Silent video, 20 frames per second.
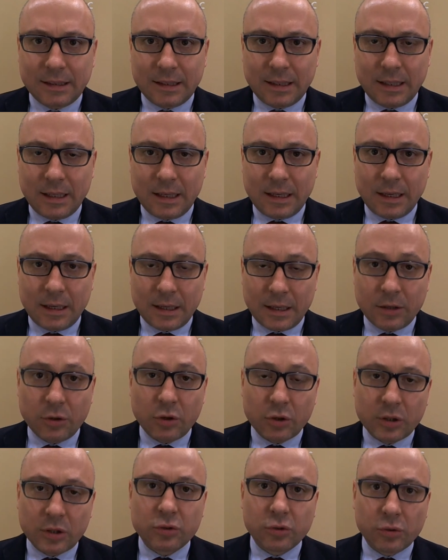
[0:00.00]
uh, in
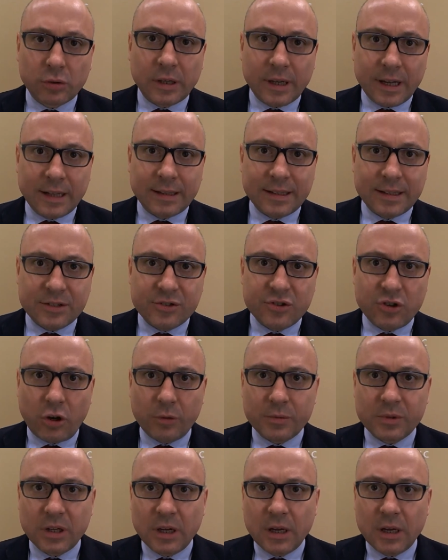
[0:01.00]
order to create these jobs.